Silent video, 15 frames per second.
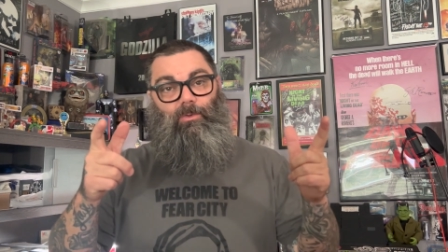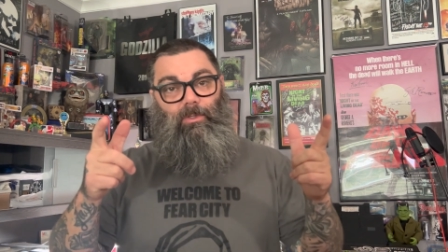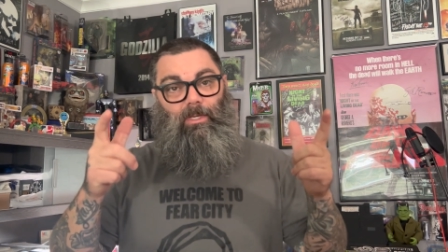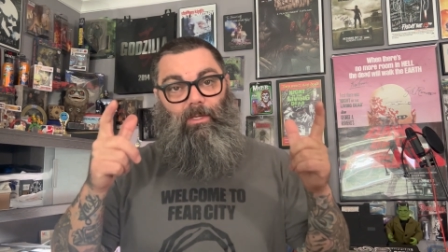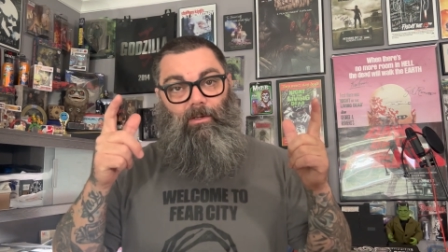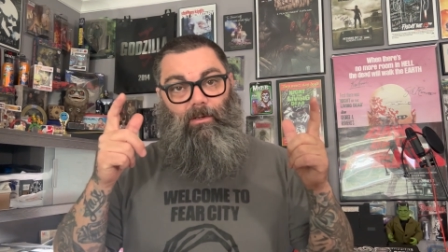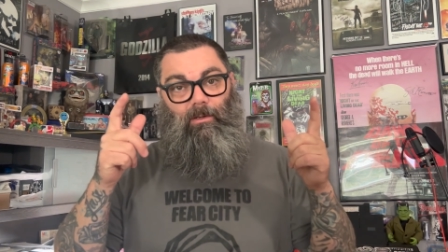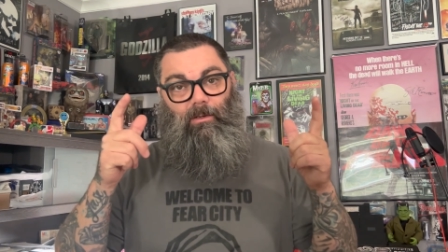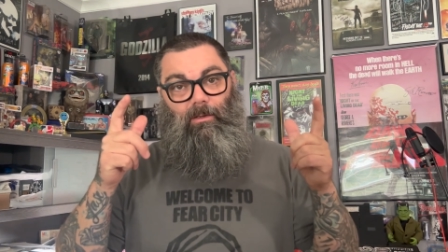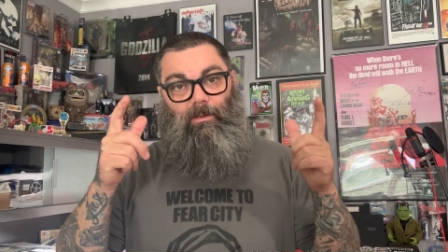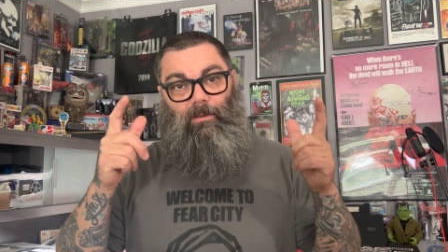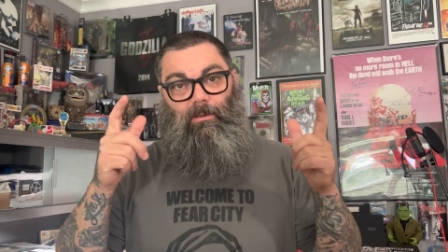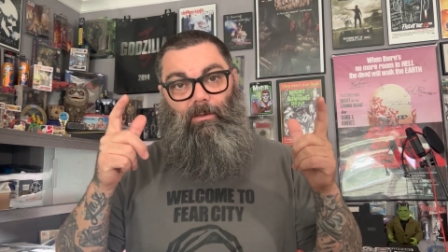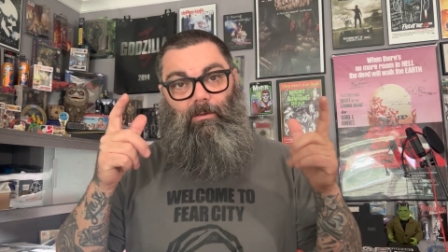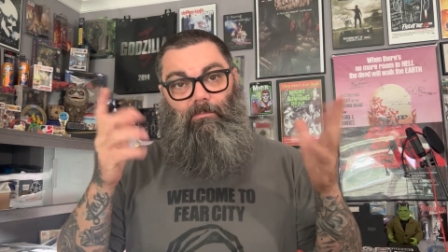can
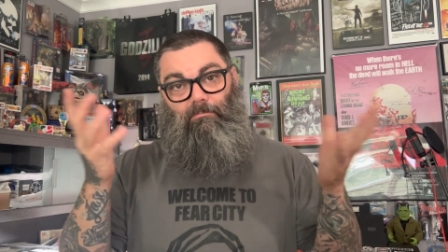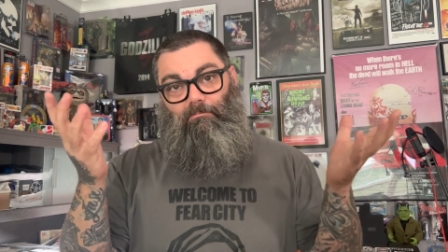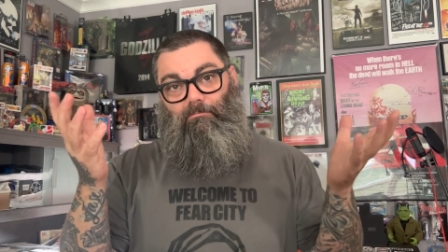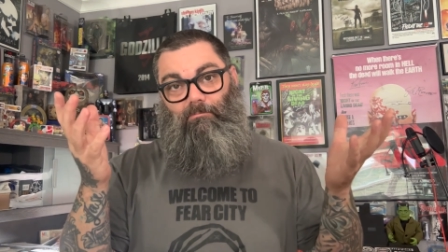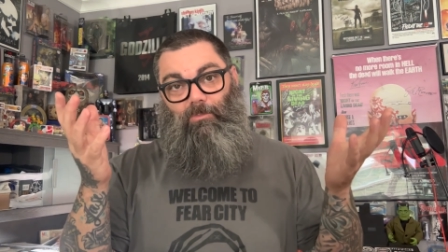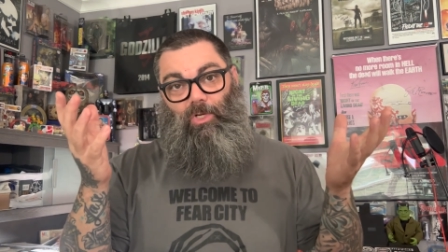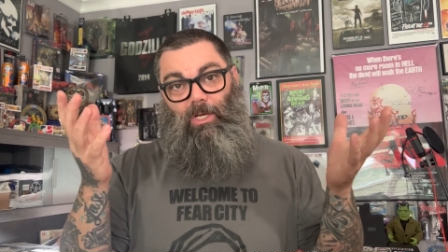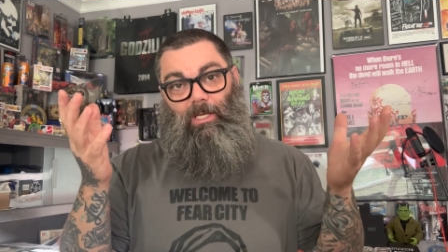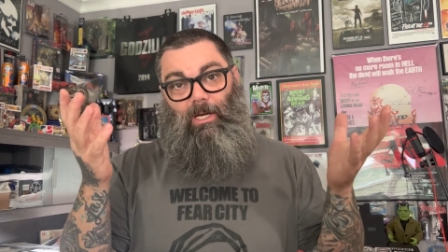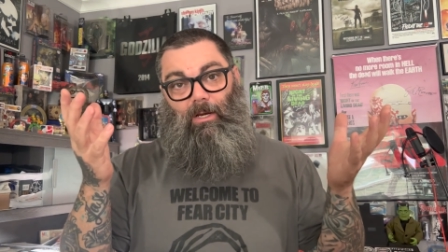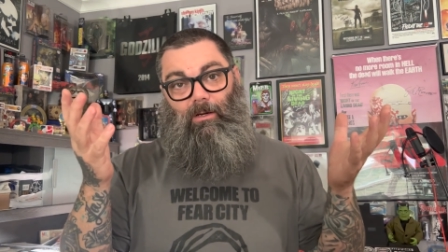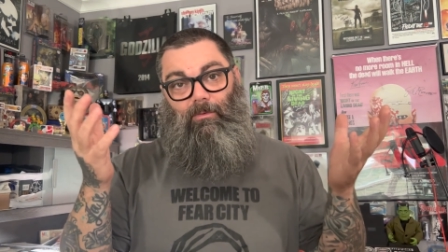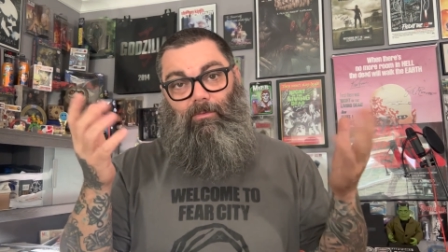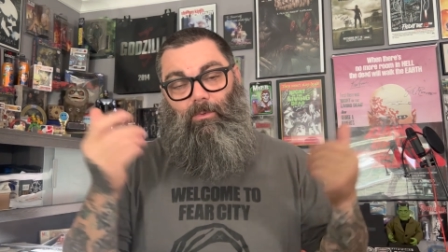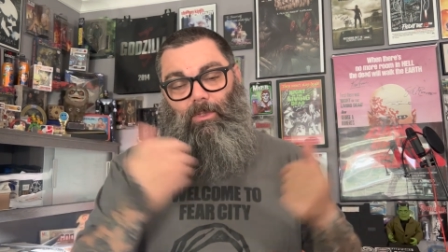check it
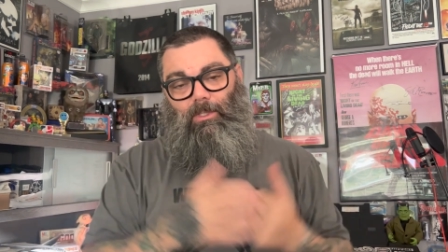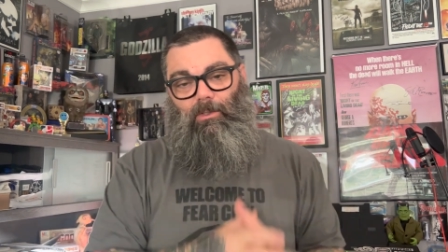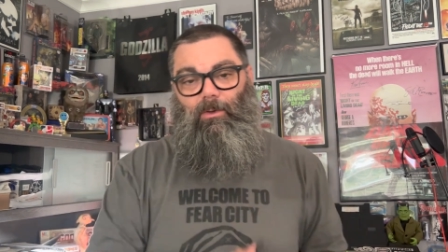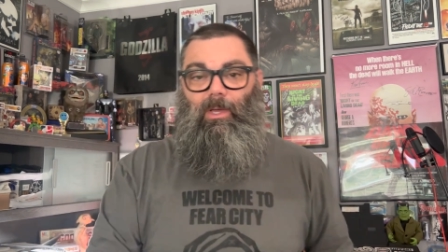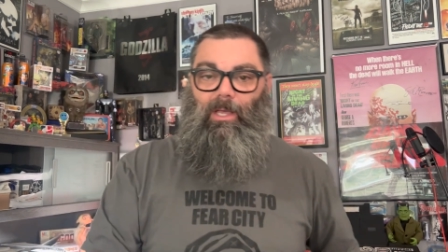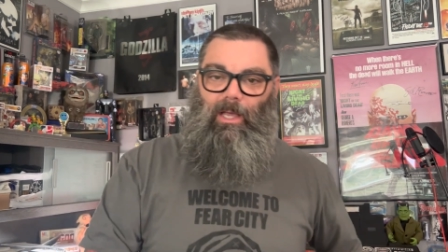out if you want to.